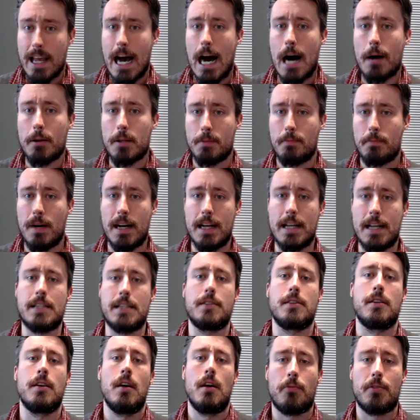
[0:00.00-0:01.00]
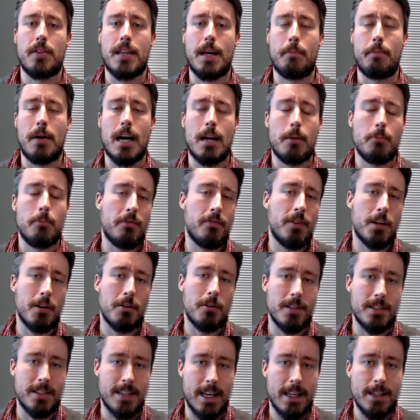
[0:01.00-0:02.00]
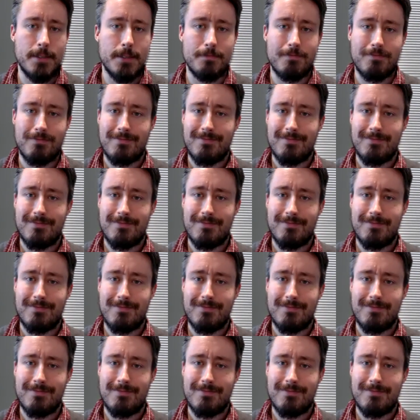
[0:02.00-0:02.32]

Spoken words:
optimized for that bottom of funnel intent.